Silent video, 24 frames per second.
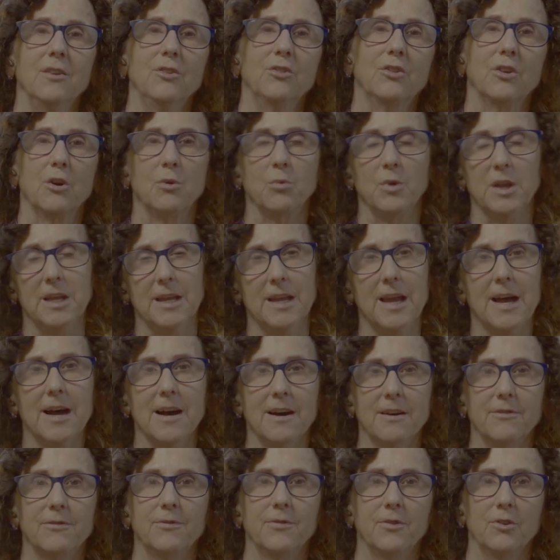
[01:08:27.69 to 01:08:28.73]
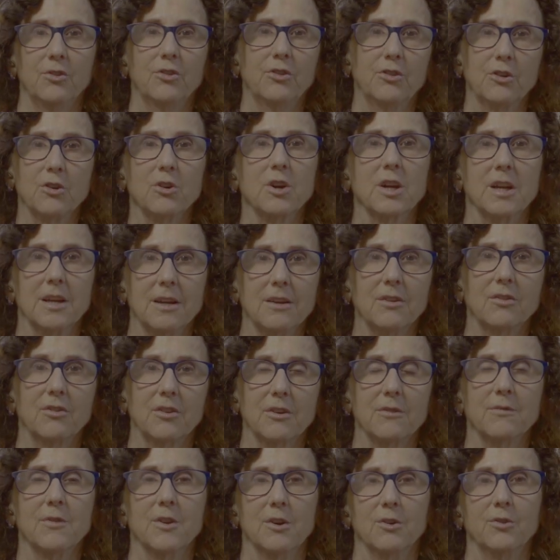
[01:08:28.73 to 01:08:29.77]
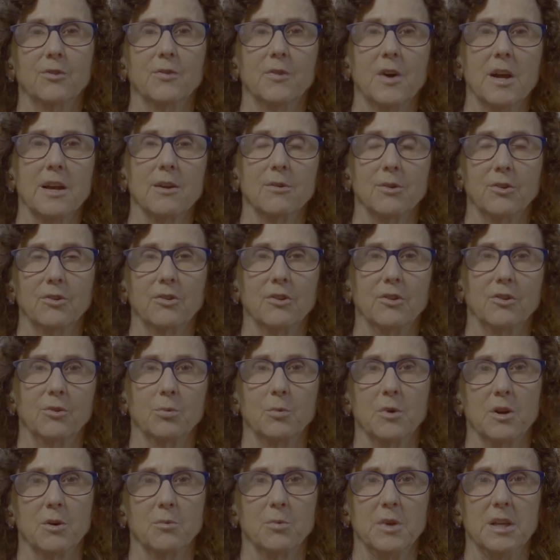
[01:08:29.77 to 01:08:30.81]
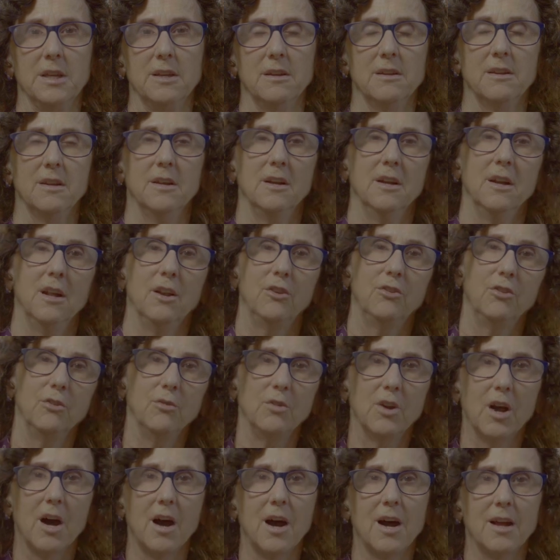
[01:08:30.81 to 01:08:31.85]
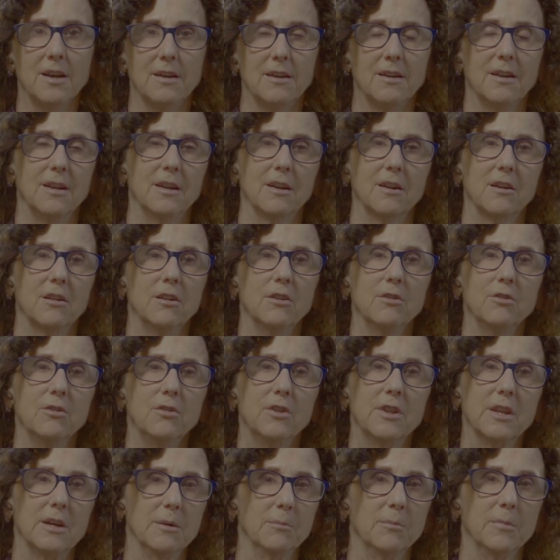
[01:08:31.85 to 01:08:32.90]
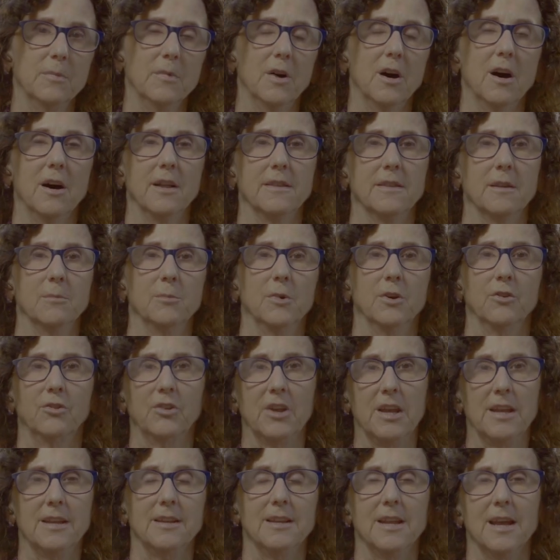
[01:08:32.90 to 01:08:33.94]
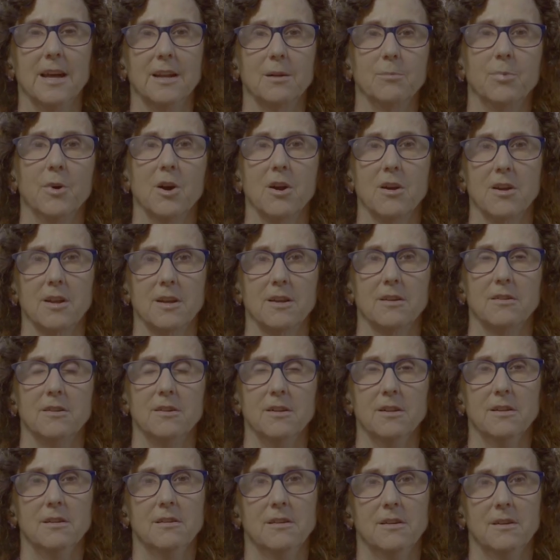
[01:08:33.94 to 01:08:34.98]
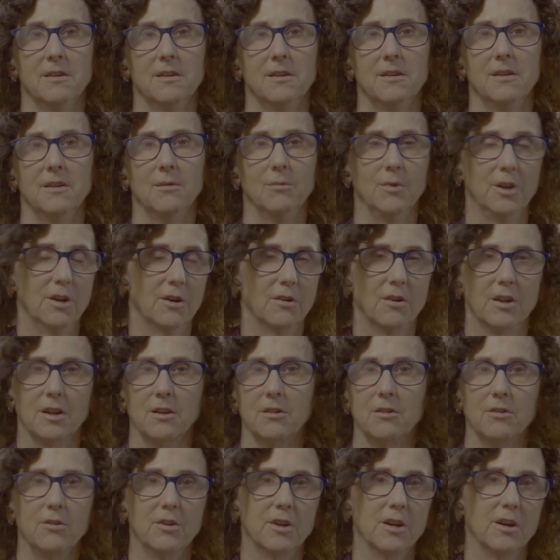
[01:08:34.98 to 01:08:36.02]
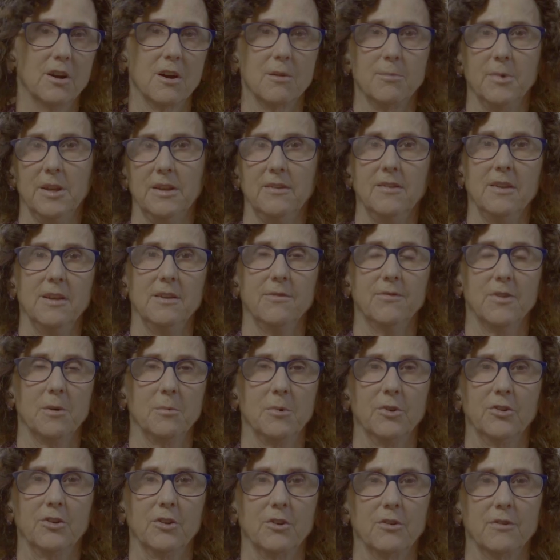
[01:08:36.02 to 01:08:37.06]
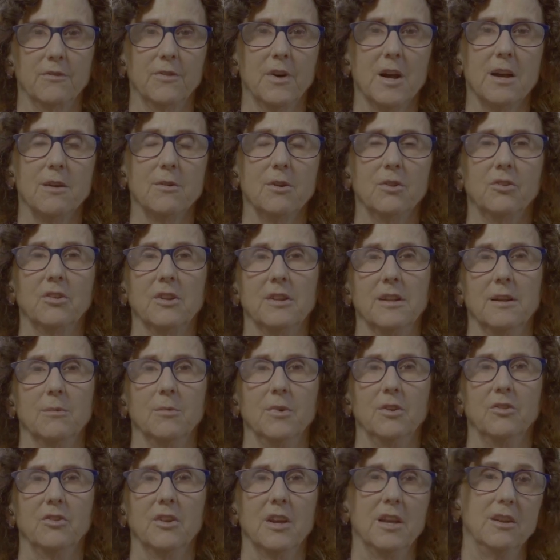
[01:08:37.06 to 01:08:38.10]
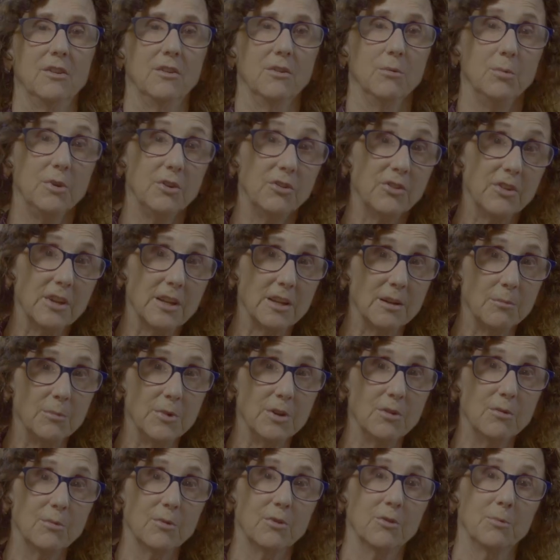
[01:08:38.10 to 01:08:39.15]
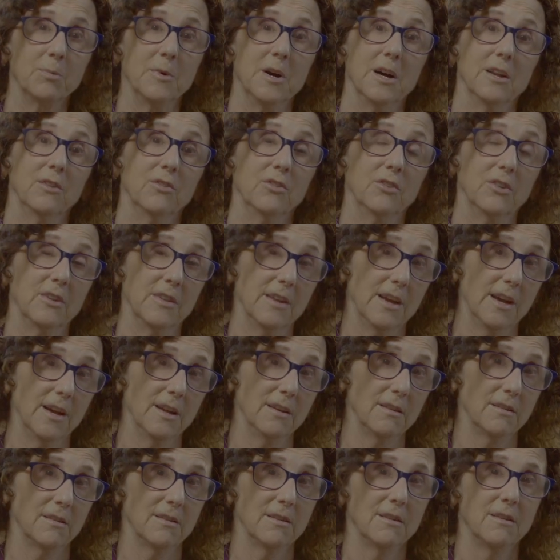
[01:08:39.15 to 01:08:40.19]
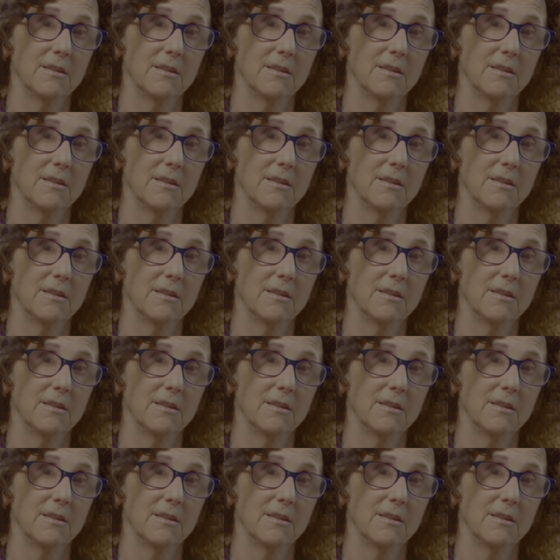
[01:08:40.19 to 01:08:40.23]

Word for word: So we have surrogates of those viruses where we do not include them on the mosaic nanoparticle. We don't include an RBD from a certain virus, and then we say, do we see an immune response to that,